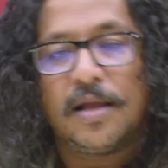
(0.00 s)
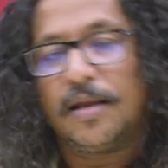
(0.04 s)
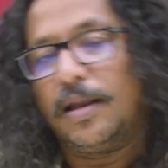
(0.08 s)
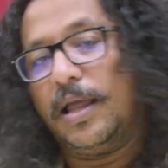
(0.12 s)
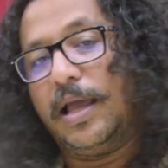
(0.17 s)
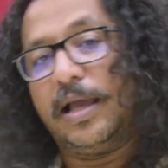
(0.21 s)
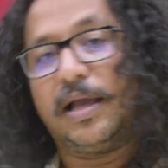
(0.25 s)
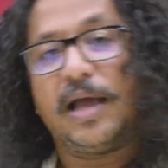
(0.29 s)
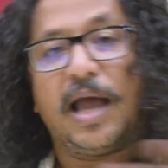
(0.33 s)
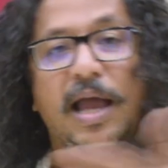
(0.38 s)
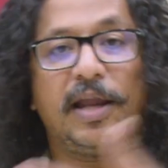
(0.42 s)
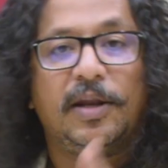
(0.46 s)

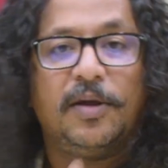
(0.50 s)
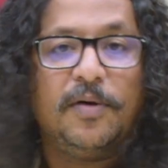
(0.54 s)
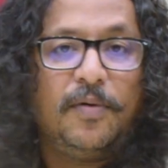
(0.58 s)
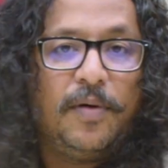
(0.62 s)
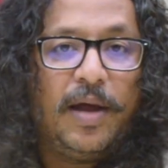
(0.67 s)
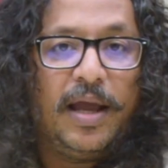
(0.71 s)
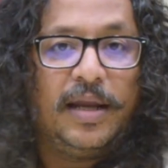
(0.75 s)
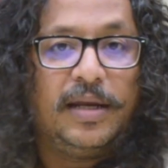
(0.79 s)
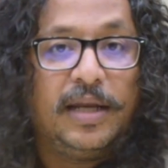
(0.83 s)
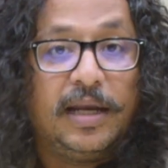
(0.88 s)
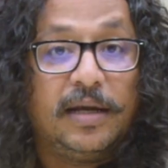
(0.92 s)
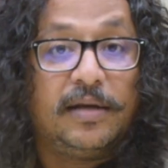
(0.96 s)
Like, I know
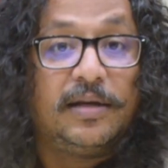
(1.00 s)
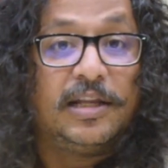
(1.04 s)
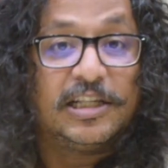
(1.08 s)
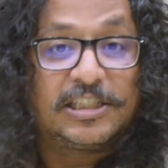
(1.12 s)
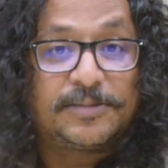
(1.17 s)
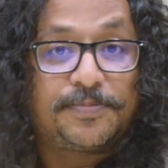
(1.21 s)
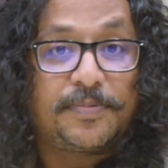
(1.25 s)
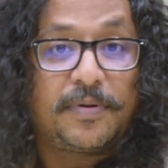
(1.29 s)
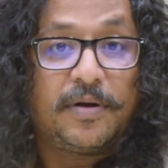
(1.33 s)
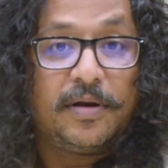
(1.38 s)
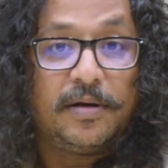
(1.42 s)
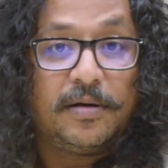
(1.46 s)
I need
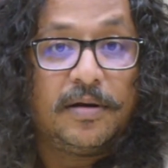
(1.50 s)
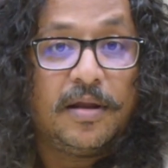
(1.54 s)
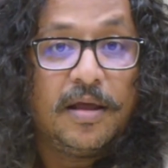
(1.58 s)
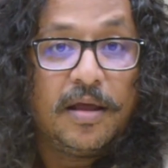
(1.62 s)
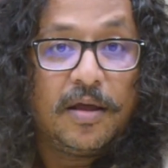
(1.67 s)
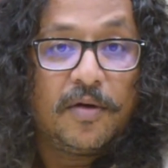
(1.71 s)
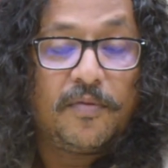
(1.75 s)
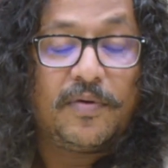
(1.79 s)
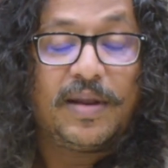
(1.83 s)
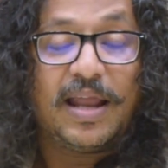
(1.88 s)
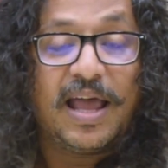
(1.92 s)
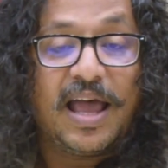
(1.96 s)
discipline
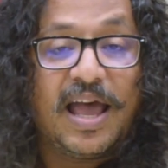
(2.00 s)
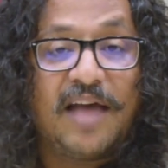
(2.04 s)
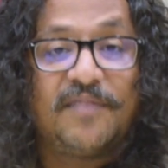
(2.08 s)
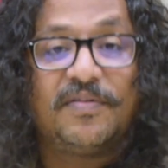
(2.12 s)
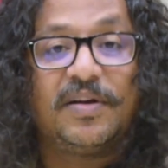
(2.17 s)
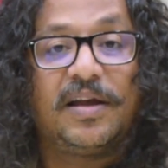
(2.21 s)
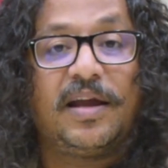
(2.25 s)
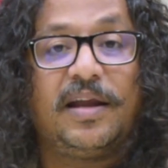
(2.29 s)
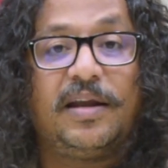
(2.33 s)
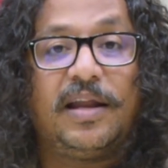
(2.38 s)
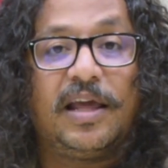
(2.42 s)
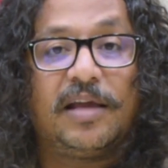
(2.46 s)
when I have
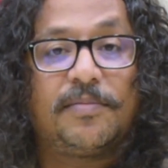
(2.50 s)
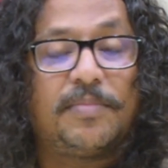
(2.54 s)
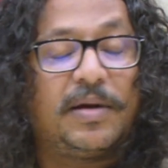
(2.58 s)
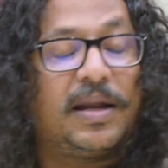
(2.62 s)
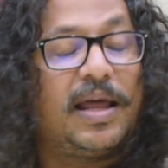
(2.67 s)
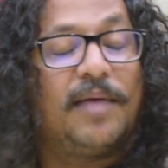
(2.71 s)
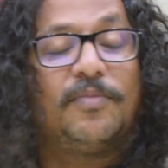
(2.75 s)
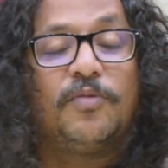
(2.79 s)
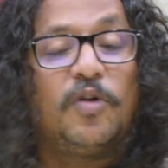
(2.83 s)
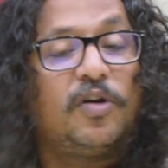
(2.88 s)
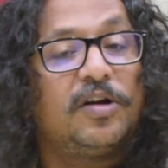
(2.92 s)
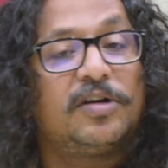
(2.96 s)
a headache, but
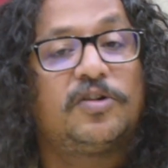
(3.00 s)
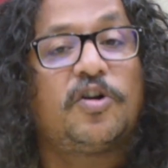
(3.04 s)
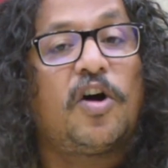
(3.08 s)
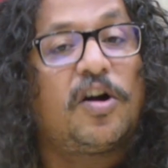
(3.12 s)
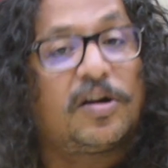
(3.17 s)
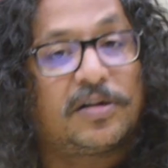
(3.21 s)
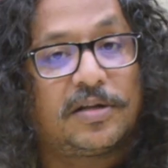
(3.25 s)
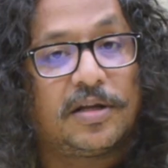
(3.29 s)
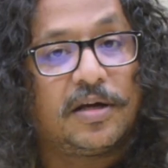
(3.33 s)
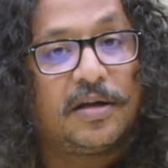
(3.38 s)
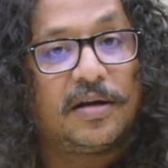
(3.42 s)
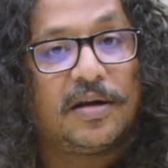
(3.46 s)
I'm not a
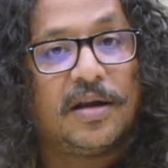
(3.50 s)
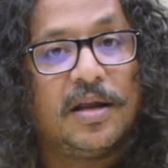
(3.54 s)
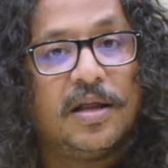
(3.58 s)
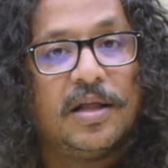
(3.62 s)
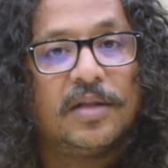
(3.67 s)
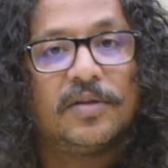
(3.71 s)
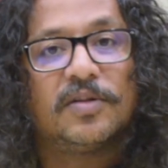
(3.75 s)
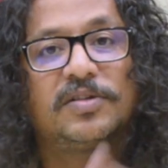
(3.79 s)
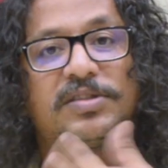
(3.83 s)
doctor.